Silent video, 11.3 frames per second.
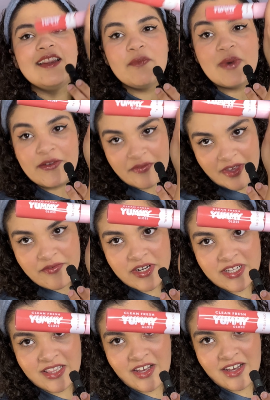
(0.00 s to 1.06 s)
My
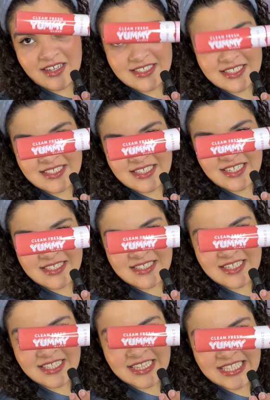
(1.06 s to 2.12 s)
favorite gloss is
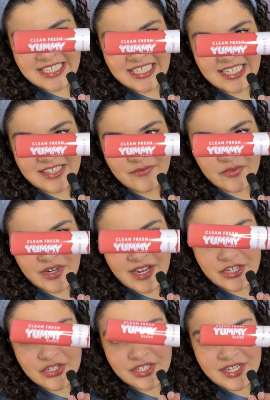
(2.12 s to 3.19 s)
the Clean
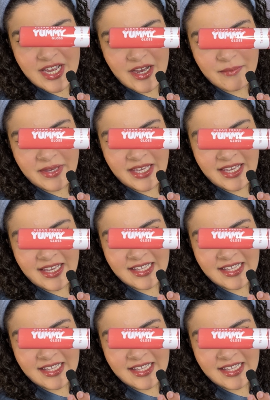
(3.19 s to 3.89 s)
Fresh Yummy